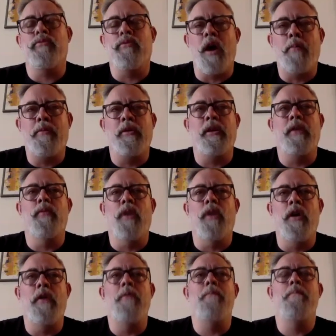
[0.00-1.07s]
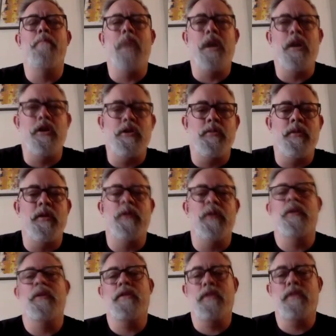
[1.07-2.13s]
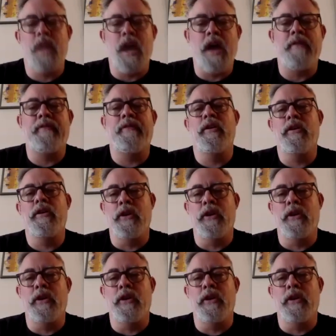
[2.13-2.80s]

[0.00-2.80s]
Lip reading: properly run management staff